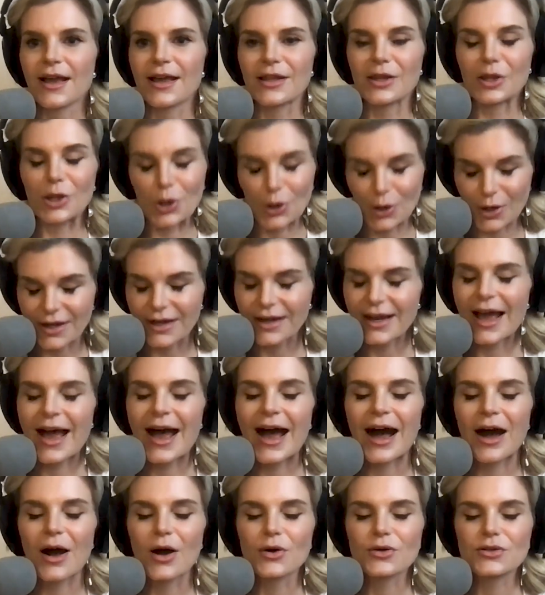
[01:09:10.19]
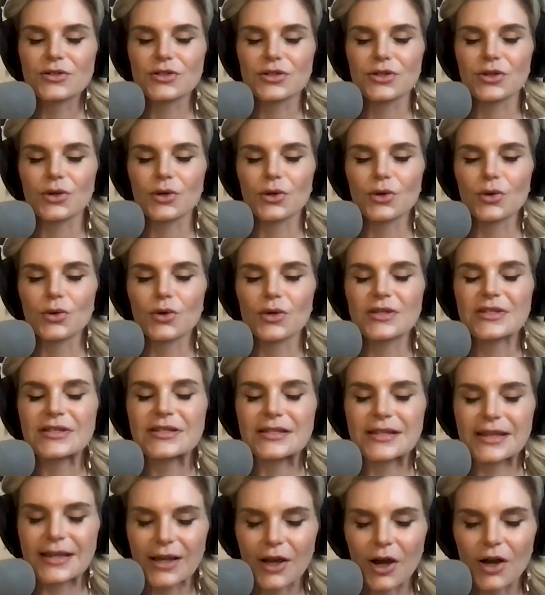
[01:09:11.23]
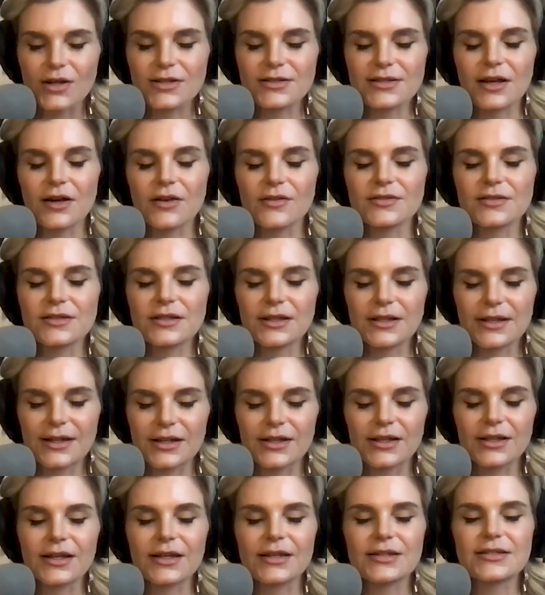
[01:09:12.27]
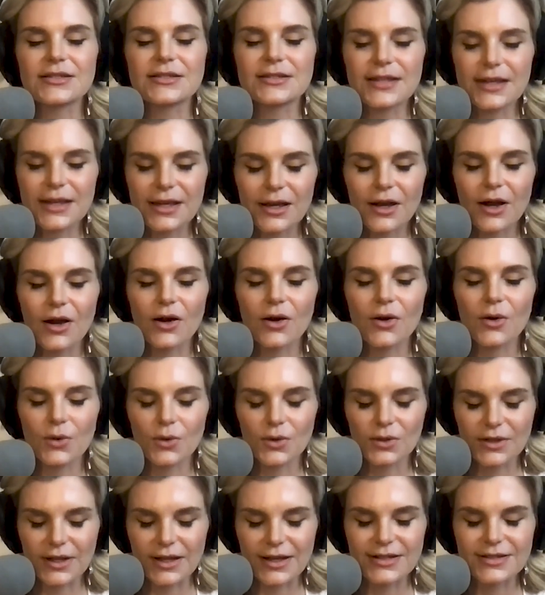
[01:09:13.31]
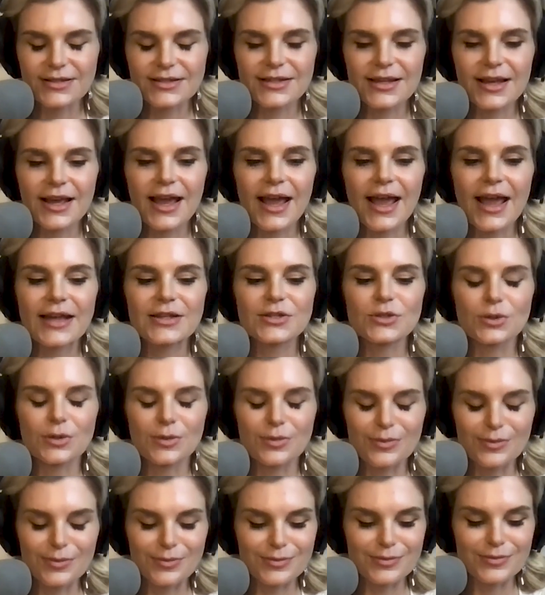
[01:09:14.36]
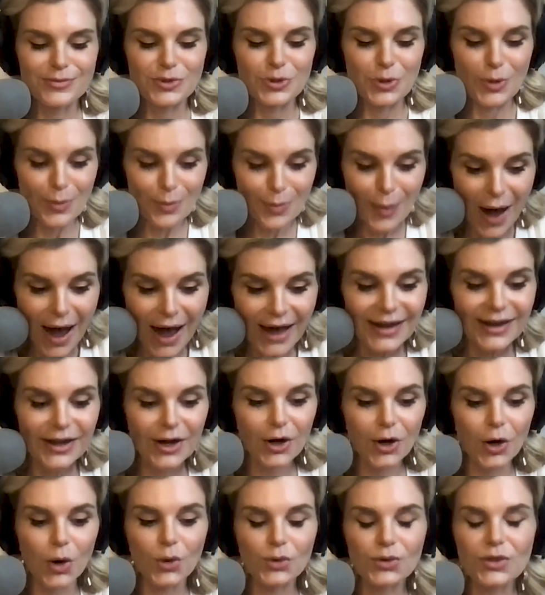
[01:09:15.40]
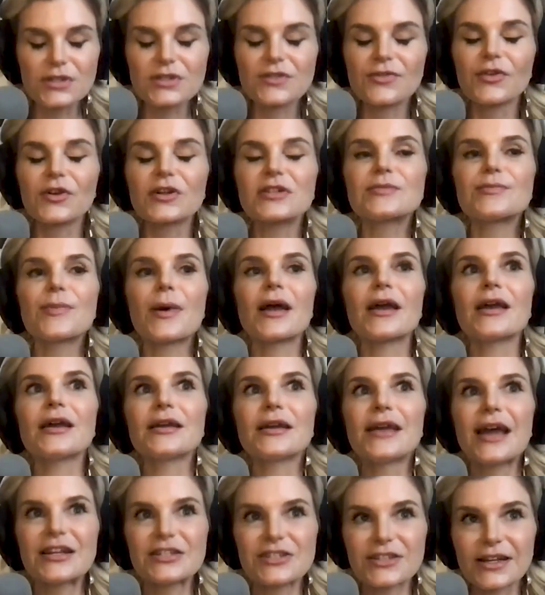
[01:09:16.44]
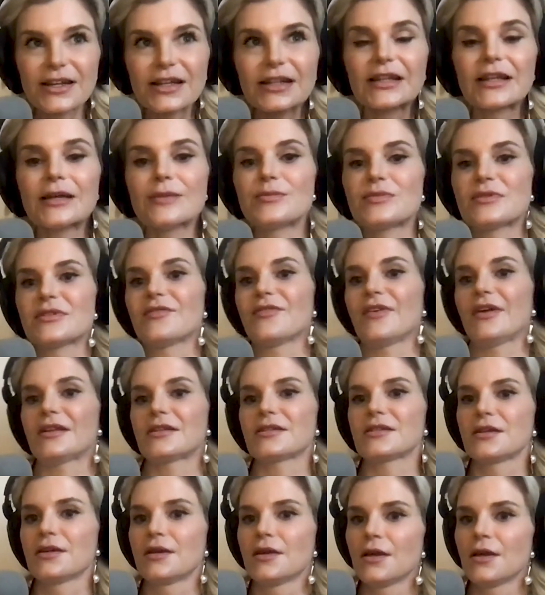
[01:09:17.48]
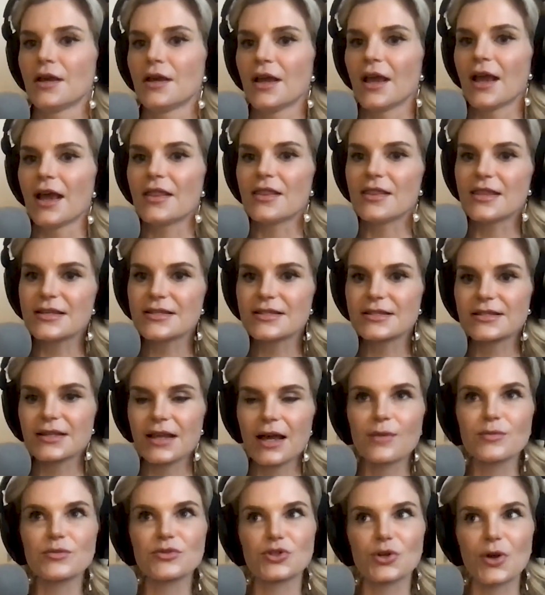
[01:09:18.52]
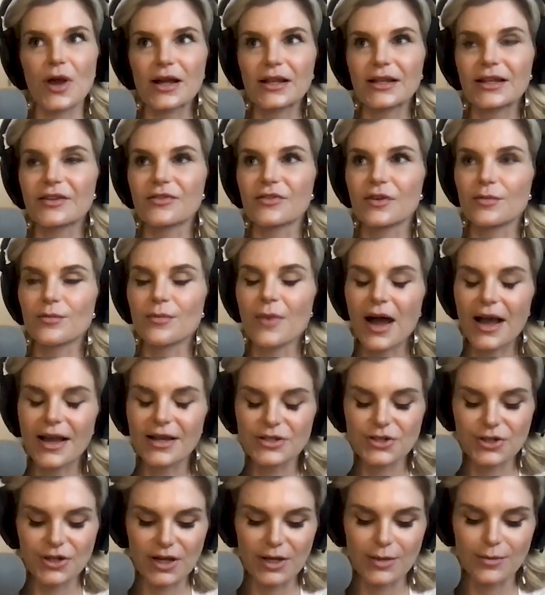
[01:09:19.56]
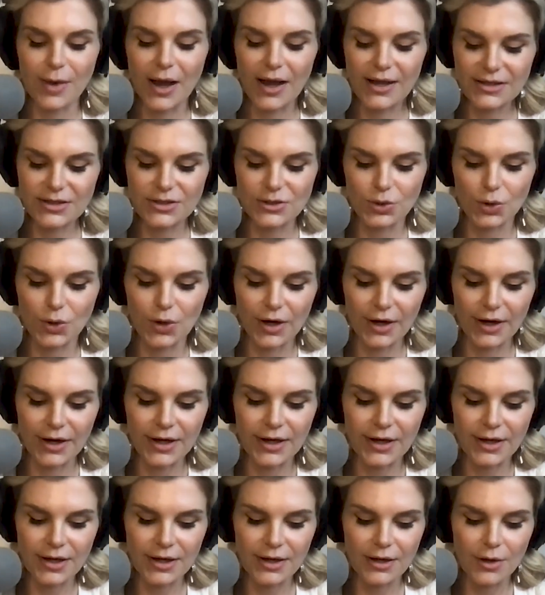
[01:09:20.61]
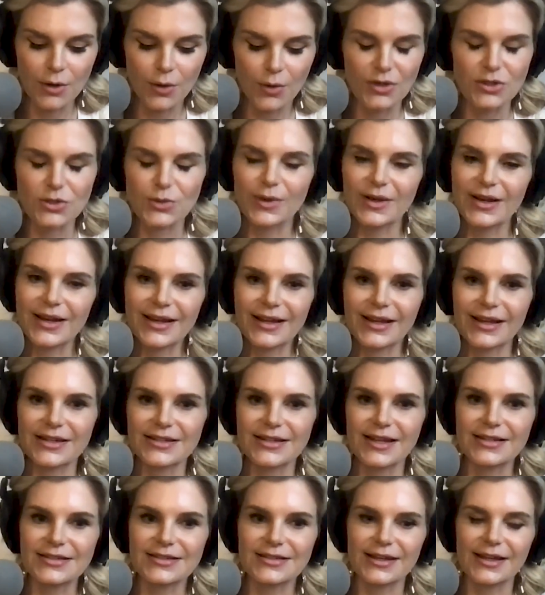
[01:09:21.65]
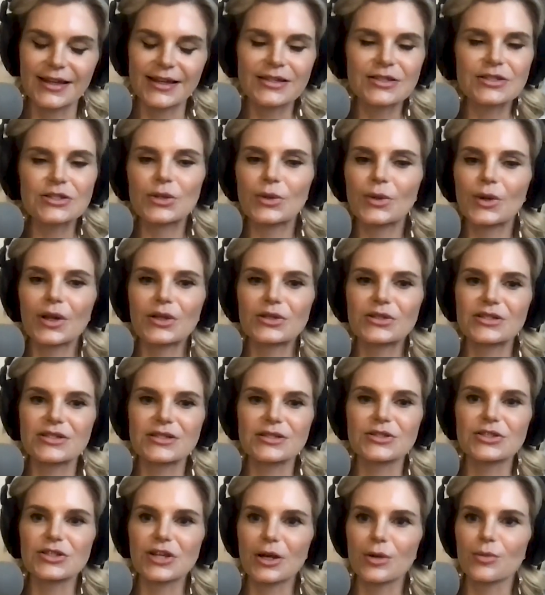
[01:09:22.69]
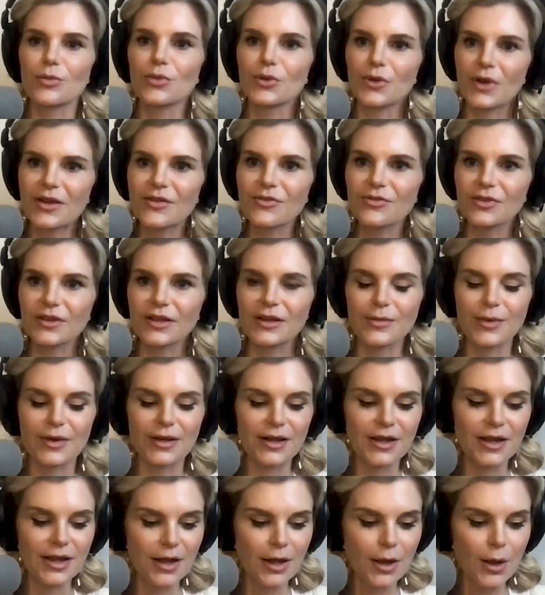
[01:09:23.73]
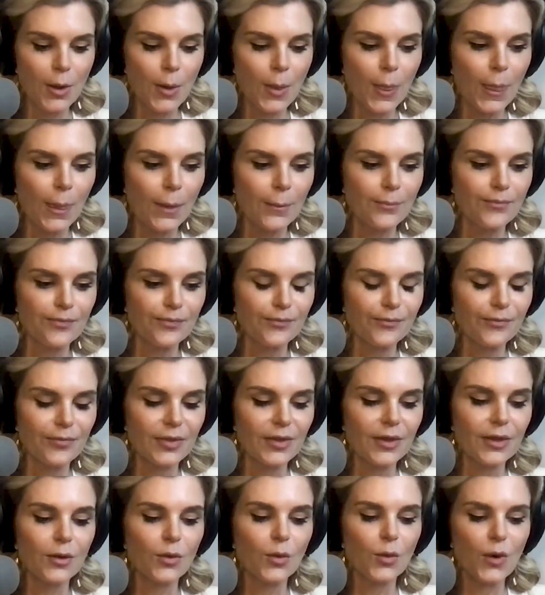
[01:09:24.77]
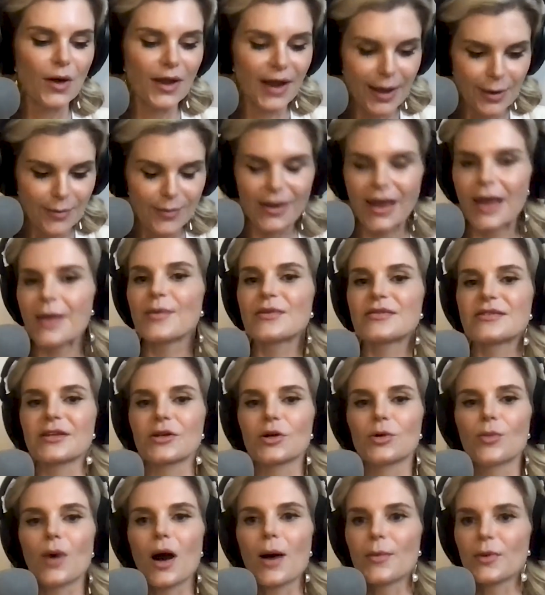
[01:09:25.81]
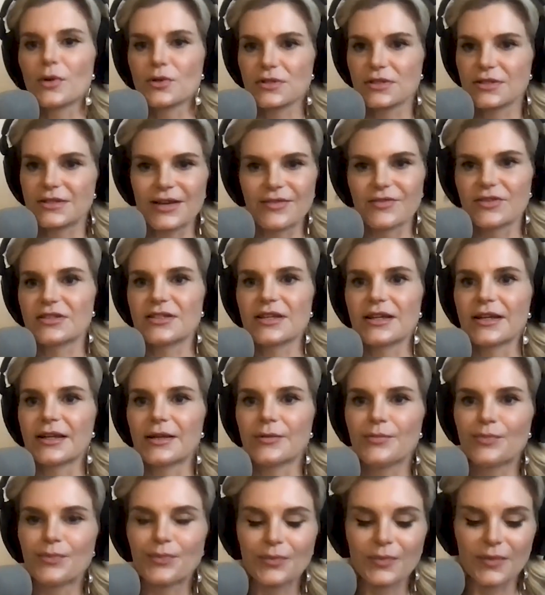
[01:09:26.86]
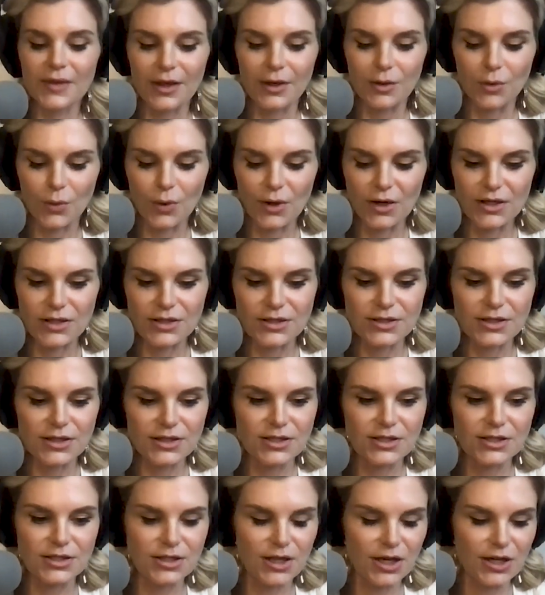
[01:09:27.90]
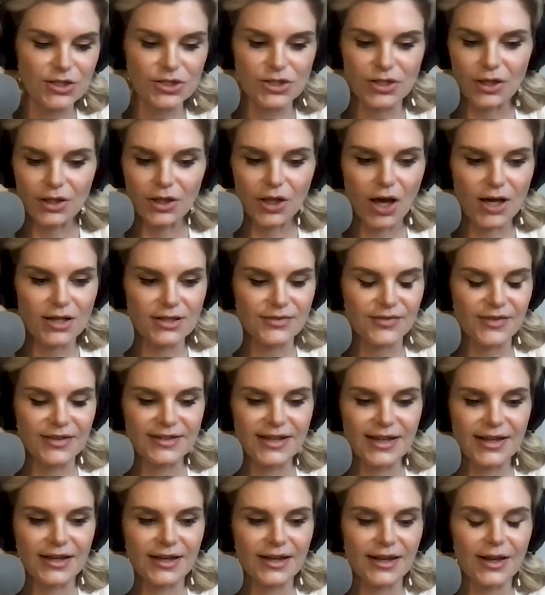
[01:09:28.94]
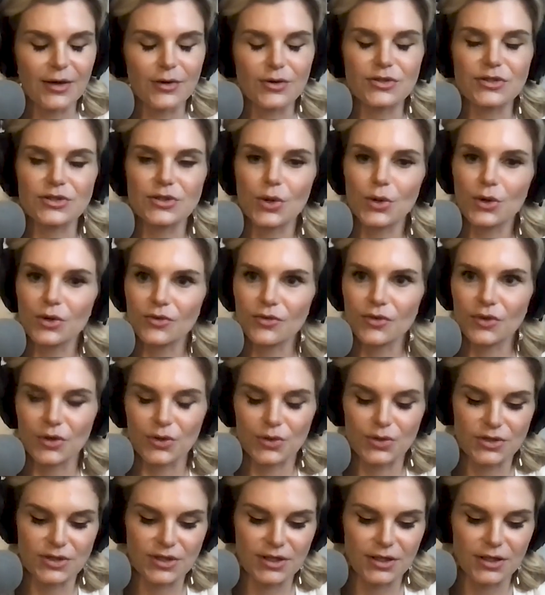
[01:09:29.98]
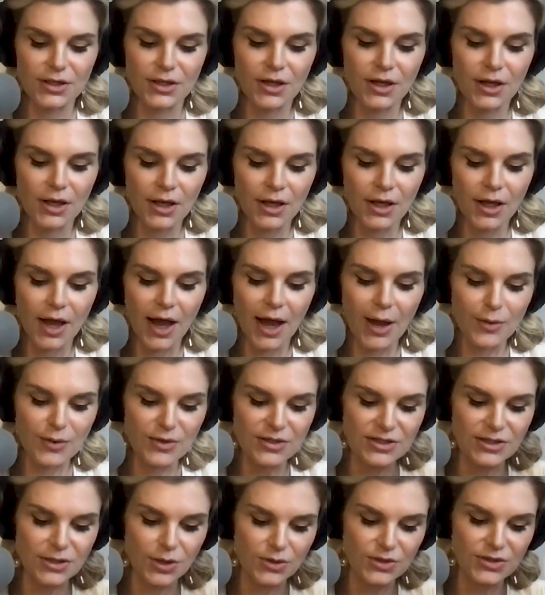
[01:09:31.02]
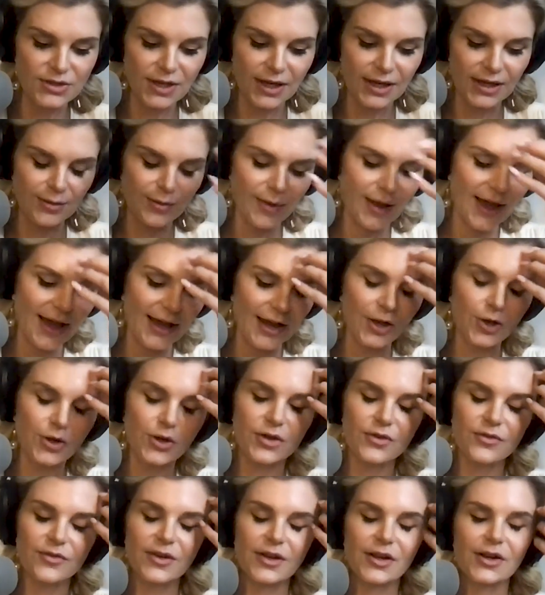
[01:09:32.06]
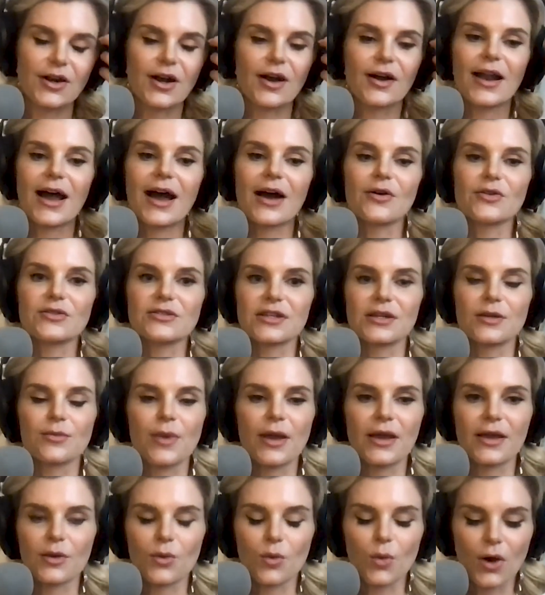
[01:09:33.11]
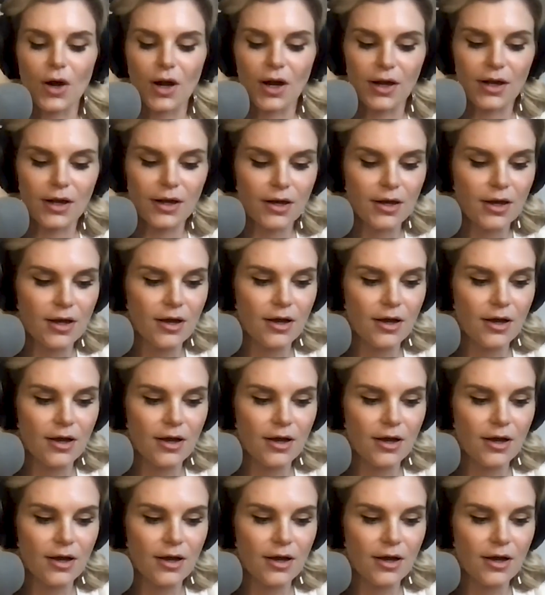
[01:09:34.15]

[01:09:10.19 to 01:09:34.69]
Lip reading: Learning how to see ourselves clearly, see our wholeness, to embody our wholeness first by catching a glimpse of it. And this comes directly from my journey, my story, which we didn't get a chance to get into, and I'll just share briefly. But when I became a single mom, it was devastating. It was such a loss of identity. I was so confused, and I was so stuck in my head. I couldn't figure out how I was going to make it work.